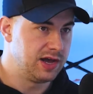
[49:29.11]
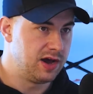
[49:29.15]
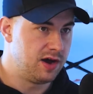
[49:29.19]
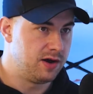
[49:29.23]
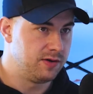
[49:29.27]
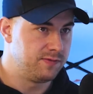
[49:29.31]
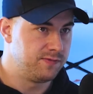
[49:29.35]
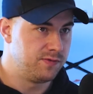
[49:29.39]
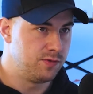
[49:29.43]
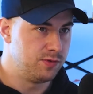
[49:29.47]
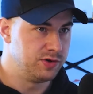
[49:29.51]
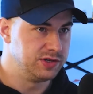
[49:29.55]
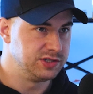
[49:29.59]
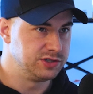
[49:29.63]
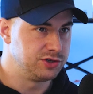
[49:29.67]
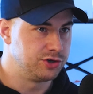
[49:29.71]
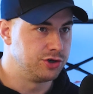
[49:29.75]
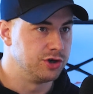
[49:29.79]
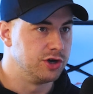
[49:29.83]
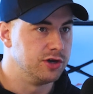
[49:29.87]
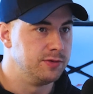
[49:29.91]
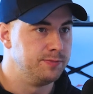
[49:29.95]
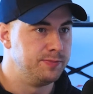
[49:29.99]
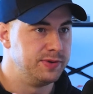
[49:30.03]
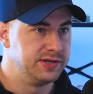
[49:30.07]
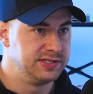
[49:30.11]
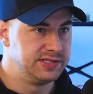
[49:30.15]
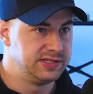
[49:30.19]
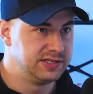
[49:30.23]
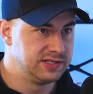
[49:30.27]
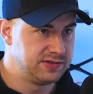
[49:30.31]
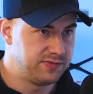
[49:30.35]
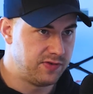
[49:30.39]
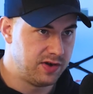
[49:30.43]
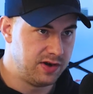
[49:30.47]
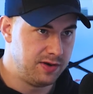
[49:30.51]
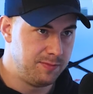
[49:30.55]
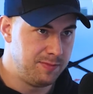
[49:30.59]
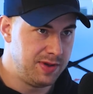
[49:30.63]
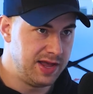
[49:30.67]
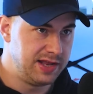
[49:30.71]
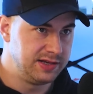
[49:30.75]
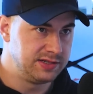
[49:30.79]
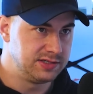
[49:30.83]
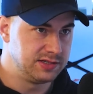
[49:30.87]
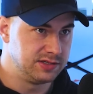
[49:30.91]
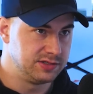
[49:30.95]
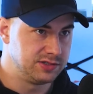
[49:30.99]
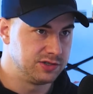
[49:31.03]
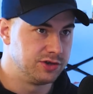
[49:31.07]
out for is good business
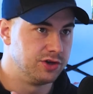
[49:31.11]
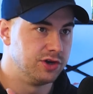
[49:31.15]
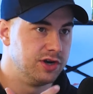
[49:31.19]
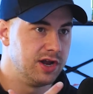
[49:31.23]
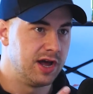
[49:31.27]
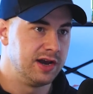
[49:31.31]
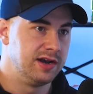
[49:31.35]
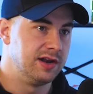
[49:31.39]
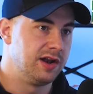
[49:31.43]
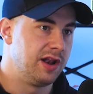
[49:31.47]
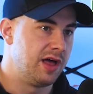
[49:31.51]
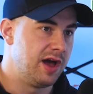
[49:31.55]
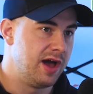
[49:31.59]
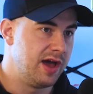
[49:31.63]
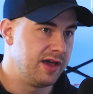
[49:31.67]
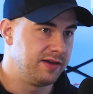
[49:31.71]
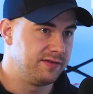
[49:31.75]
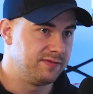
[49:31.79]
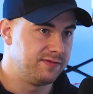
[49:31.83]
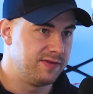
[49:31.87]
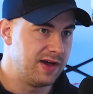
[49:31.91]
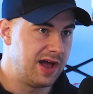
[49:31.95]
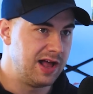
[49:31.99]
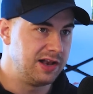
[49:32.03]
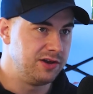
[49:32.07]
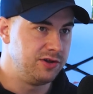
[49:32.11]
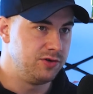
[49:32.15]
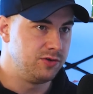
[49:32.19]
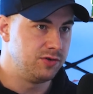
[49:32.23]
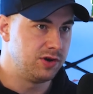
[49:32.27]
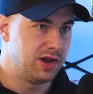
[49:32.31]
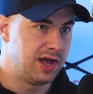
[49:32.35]
fundamentals, good underlying value.